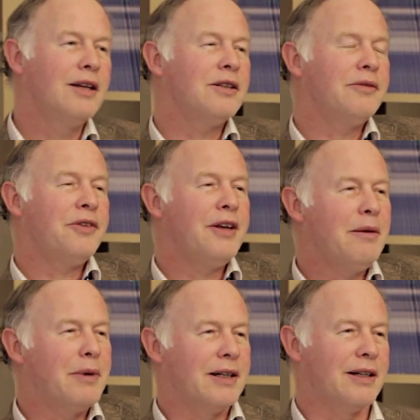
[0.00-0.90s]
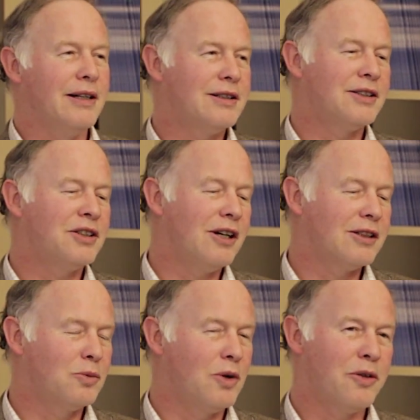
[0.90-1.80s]
So to think about it, is this
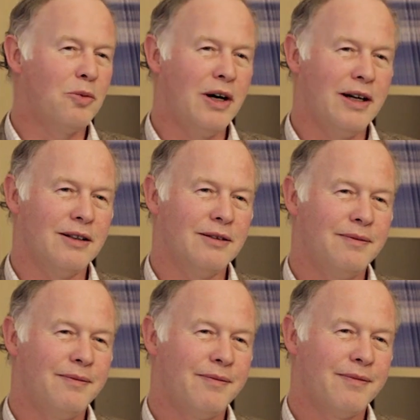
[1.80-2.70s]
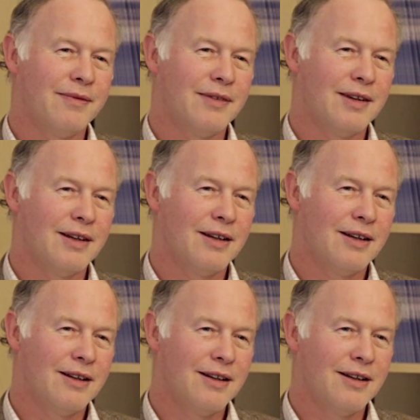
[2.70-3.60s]
task worthwhile?
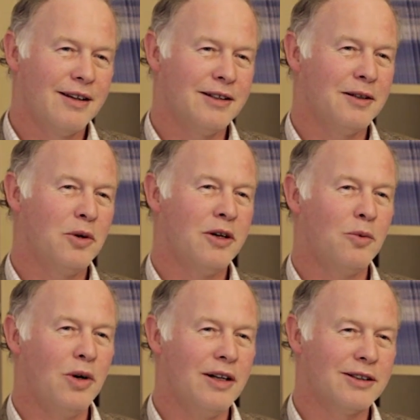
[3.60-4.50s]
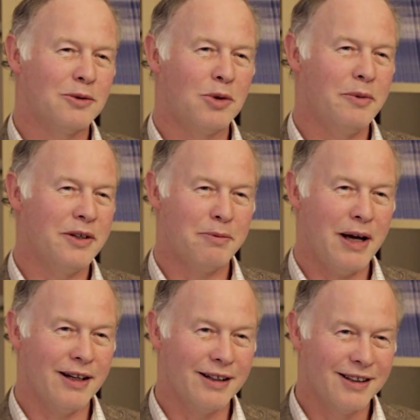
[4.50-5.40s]
Is it worthwhile to rob this
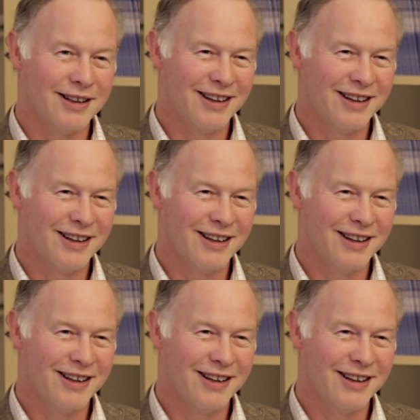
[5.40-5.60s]
bank?